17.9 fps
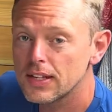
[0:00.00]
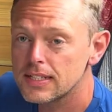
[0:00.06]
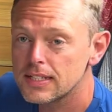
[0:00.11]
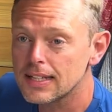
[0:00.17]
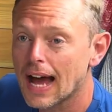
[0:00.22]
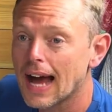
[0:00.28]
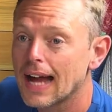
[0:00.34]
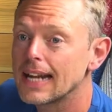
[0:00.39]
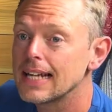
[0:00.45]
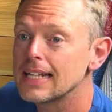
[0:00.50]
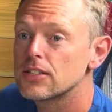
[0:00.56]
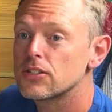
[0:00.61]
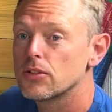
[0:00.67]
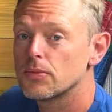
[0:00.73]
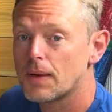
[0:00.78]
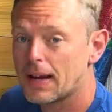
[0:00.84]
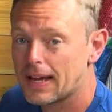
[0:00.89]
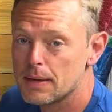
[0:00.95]
side is to
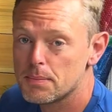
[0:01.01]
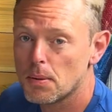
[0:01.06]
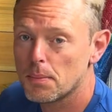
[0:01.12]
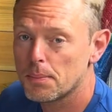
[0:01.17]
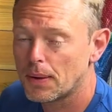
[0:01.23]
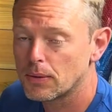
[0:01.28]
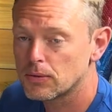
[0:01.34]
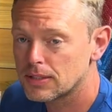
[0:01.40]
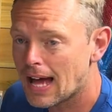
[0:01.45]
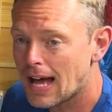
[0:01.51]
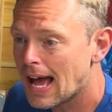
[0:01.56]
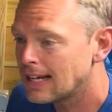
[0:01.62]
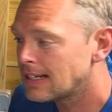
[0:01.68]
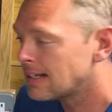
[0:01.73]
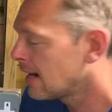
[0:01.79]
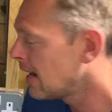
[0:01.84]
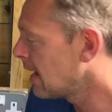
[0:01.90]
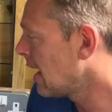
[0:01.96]
my heat pump
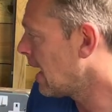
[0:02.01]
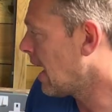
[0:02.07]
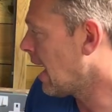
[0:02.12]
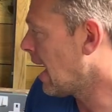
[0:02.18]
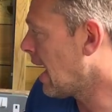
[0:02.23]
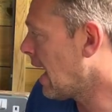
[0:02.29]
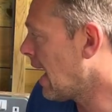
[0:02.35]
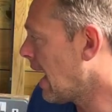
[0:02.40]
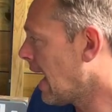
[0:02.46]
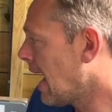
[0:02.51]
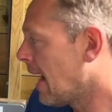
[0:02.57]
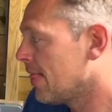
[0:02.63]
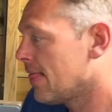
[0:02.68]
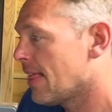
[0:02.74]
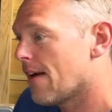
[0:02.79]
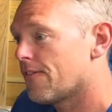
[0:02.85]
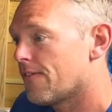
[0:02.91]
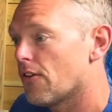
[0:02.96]
outside, uh, and
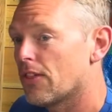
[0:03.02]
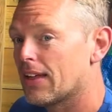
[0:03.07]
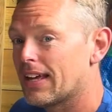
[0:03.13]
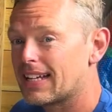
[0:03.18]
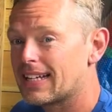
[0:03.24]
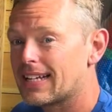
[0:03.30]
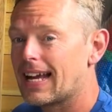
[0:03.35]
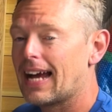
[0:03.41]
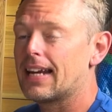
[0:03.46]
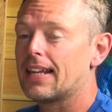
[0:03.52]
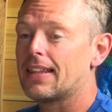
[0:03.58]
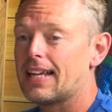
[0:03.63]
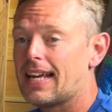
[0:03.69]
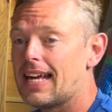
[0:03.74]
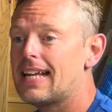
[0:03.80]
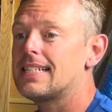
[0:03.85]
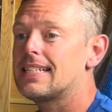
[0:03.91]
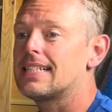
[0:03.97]
therefore the kind of the
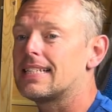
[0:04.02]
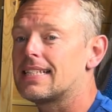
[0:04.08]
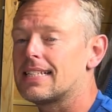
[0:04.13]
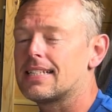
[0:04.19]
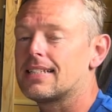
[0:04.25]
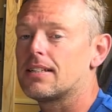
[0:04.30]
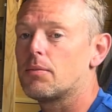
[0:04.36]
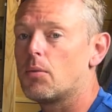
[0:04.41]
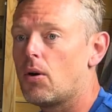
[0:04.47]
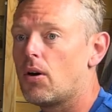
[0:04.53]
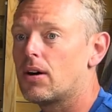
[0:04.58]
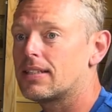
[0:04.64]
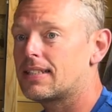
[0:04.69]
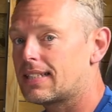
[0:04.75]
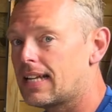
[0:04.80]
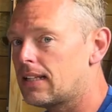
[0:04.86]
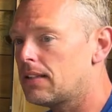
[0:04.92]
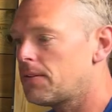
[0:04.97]
heating system water
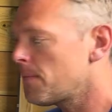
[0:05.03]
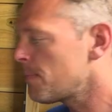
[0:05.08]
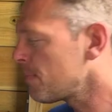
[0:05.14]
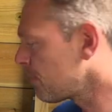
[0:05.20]
still.